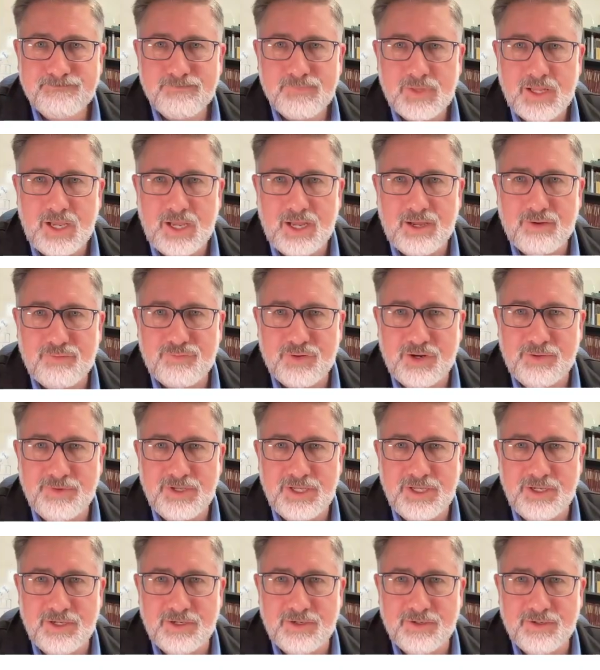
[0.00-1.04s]
uh, from
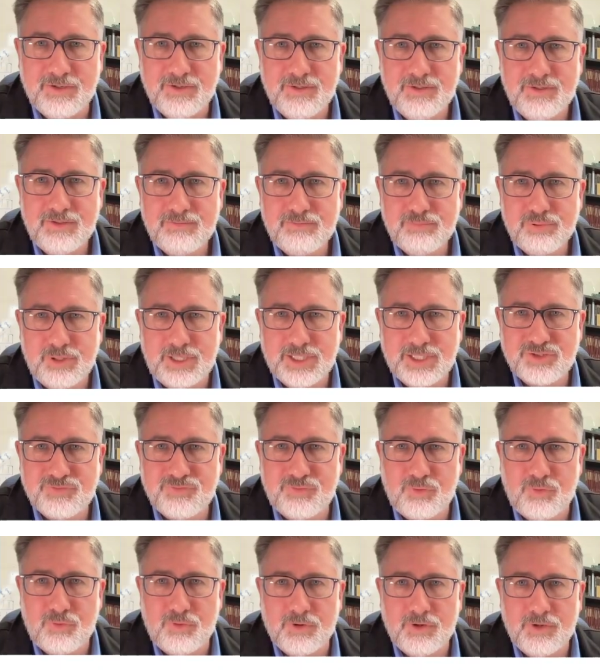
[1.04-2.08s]
here plus
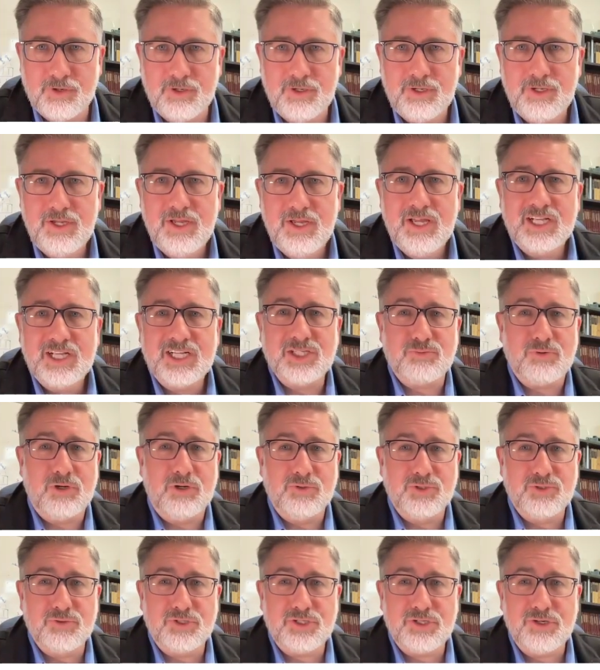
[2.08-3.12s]
four, because we're
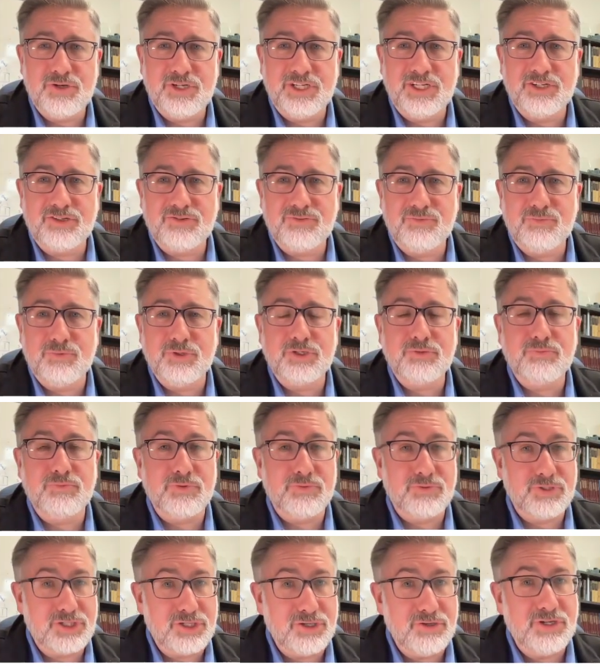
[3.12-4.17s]
always returning a, we're, we're
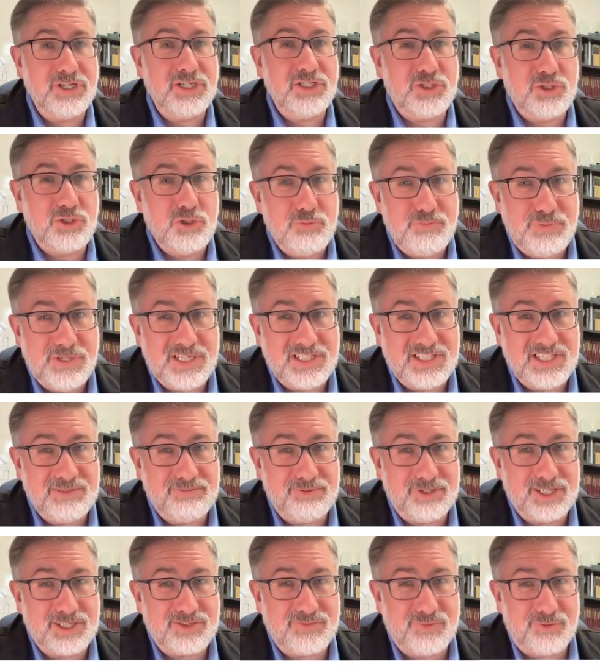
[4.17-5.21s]
returning to PC
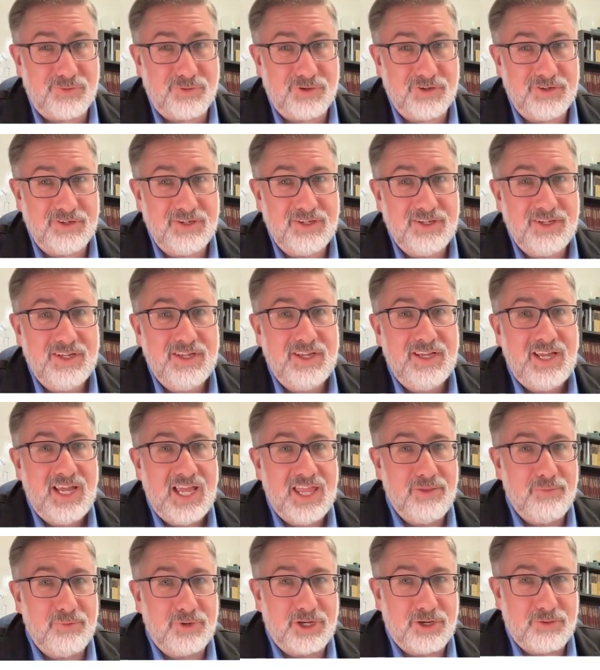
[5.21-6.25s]
plus four,
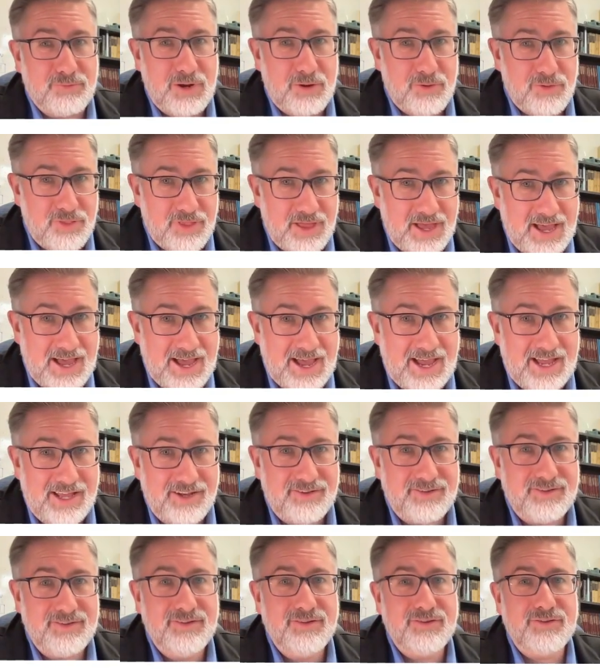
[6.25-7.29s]
and then we're going to route
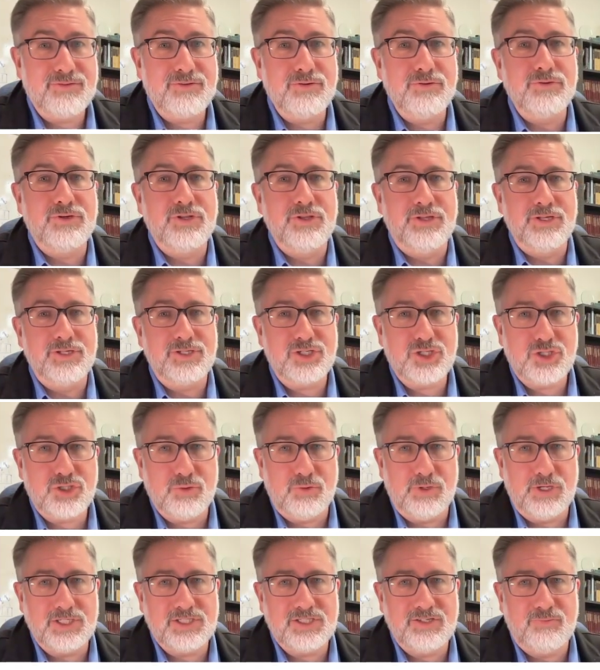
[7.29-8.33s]
that through to this
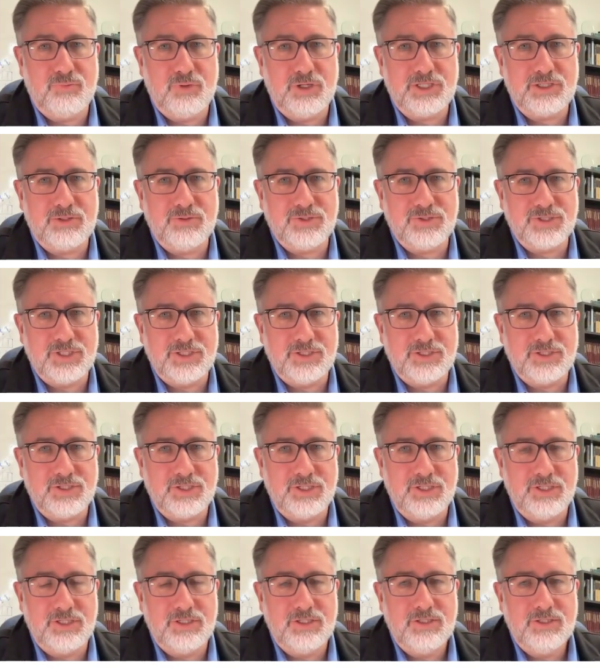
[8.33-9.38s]
choice of what goes into
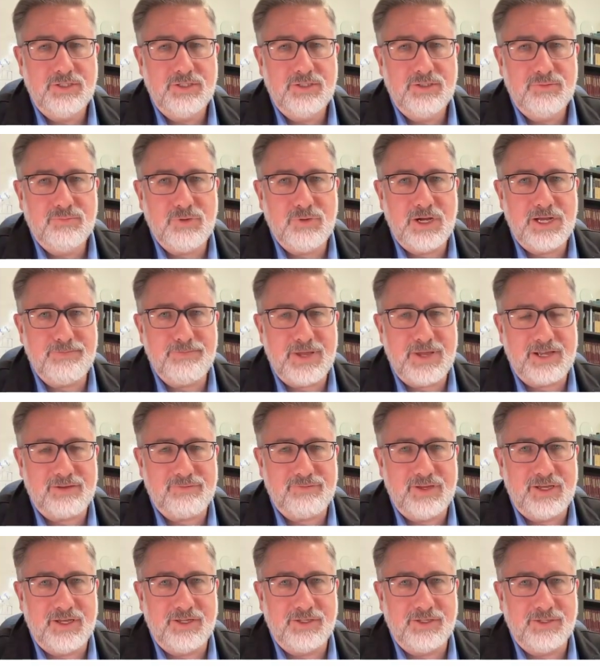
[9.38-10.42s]
the write back
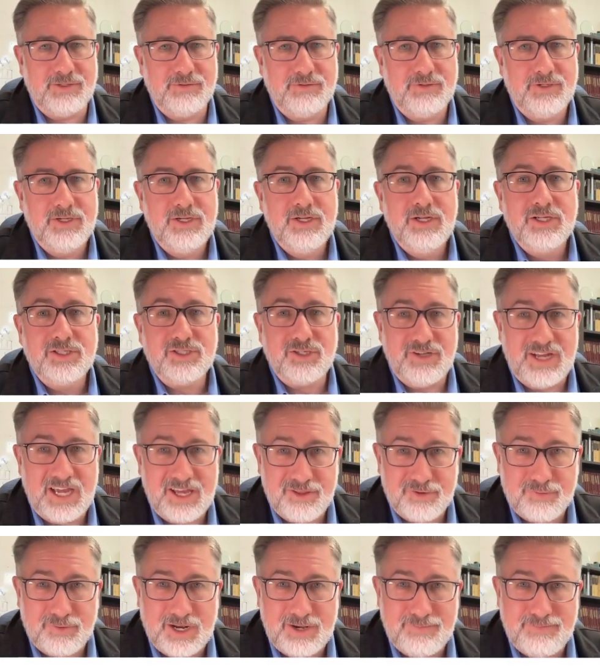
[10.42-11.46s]
value. So now
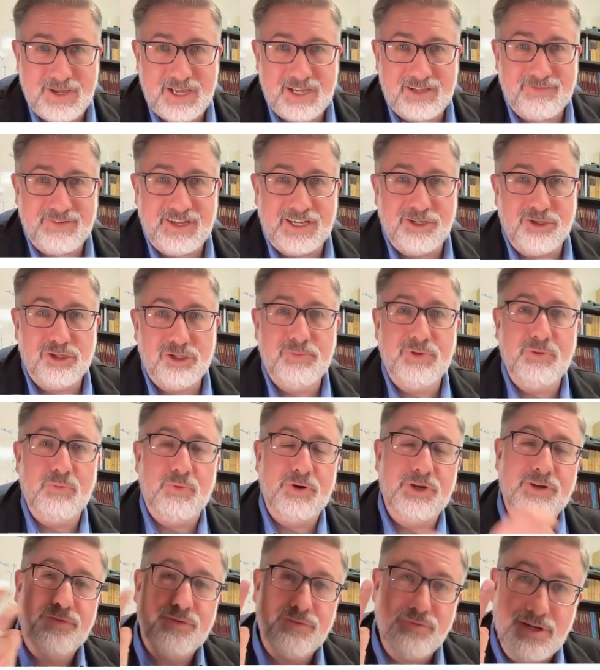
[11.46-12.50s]
the write back value could be
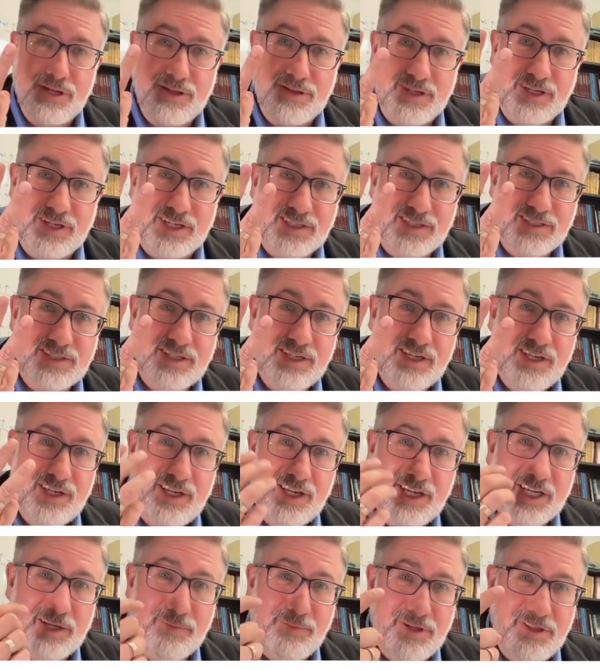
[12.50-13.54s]
one of three things.
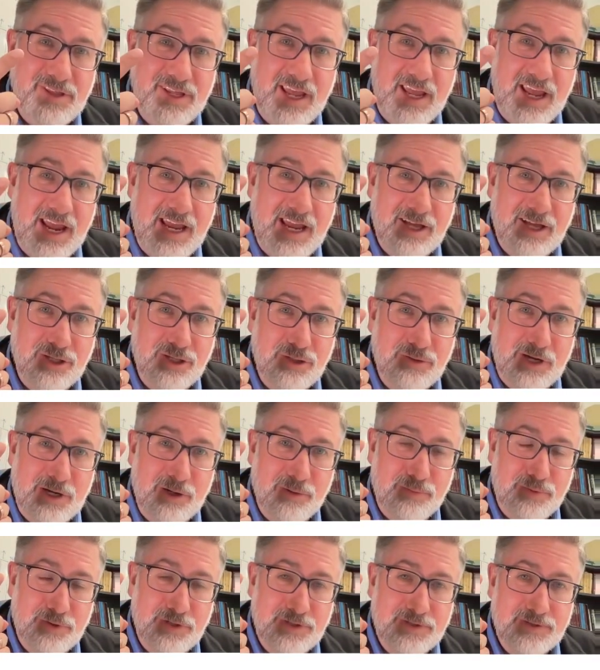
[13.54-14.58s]
It could be the ALU
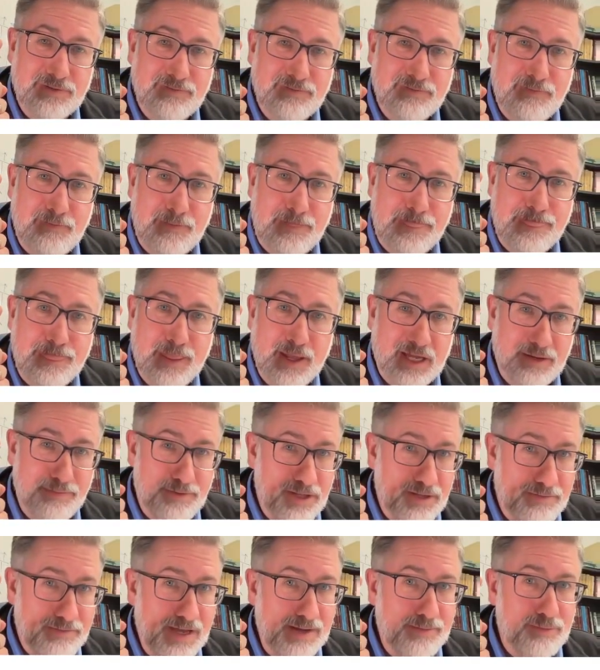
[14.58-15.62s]
output, it could be
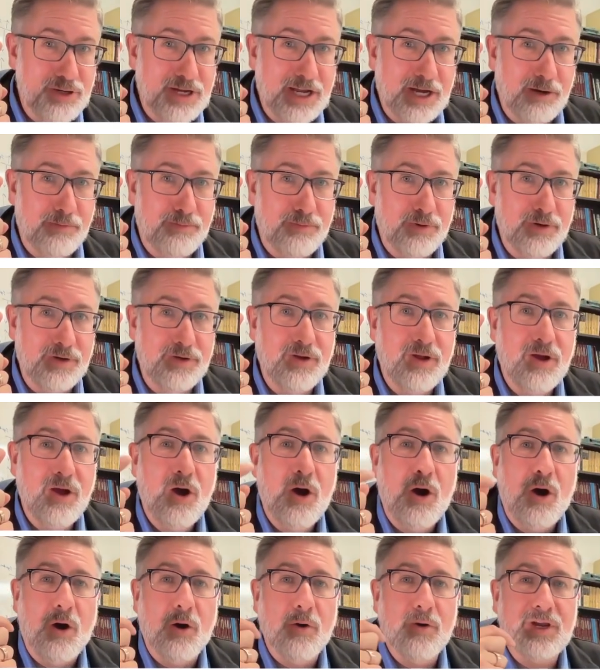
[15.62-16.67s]
the memory output,
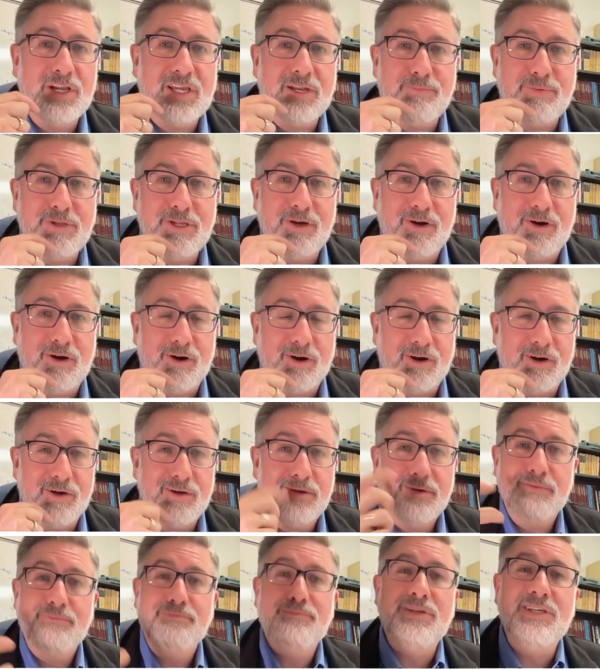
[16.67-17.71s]
or it could be our
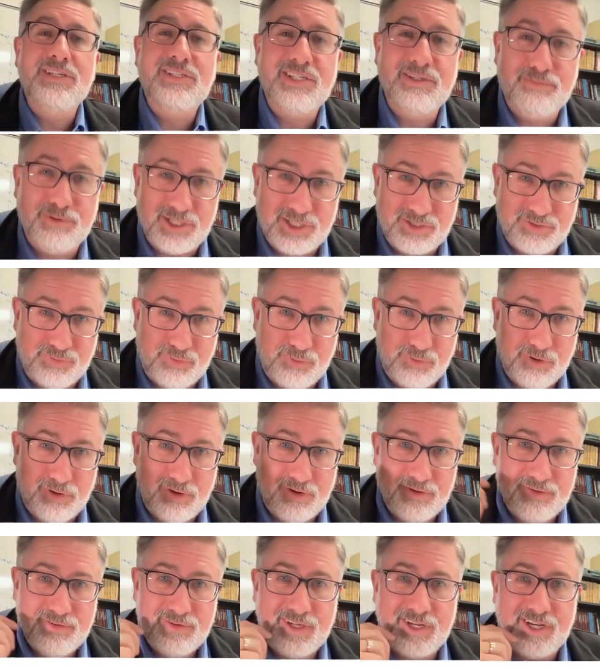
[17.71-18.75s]
PC plus four,
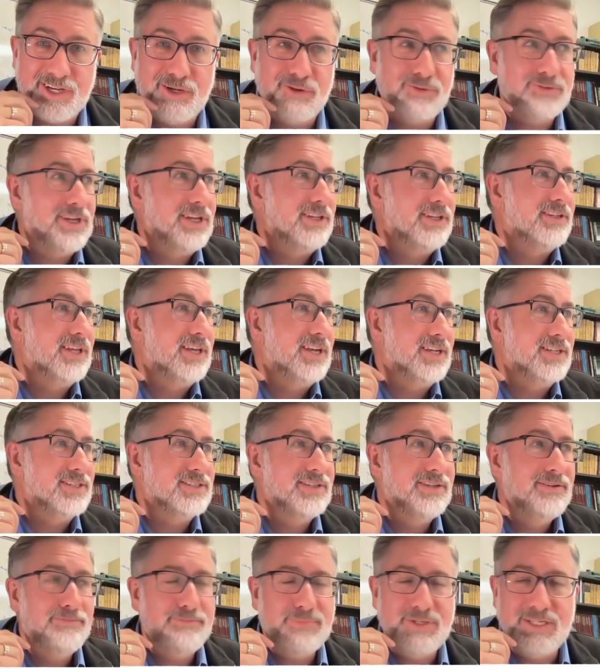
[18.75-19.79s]
and I notate that as
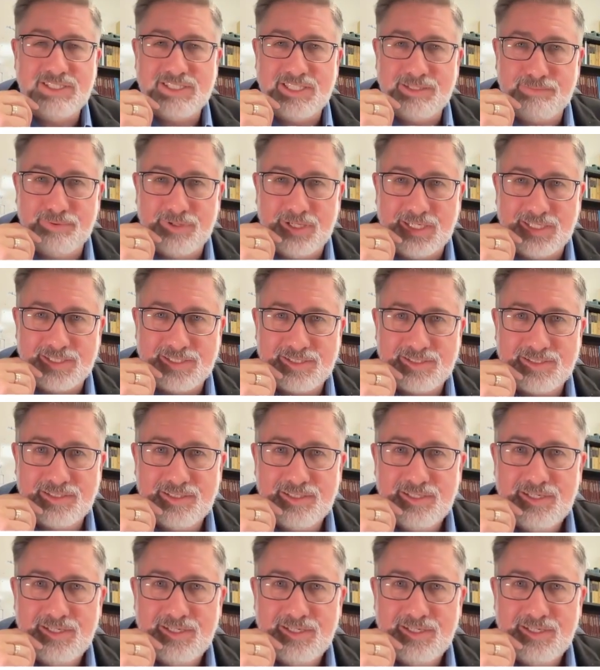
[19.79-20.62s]
PC plus.